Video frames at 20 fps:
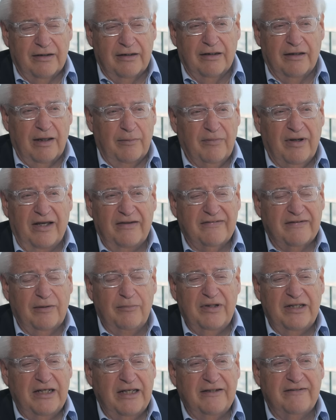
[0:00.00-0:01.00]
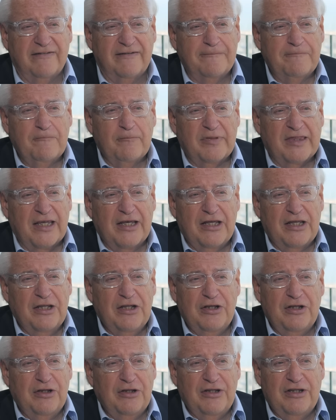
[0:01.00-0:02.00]
Hamas.
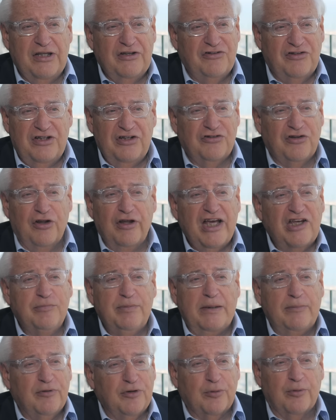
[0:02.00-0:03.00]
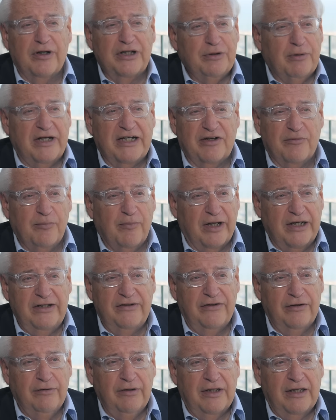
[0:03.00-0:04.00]
These are the last people in the world you want to give money
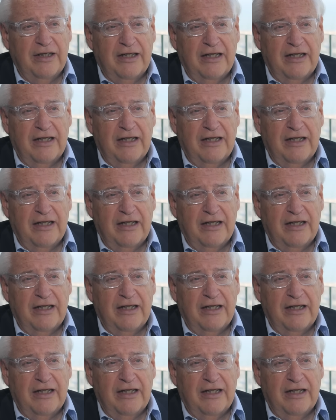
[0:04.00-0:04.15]
to.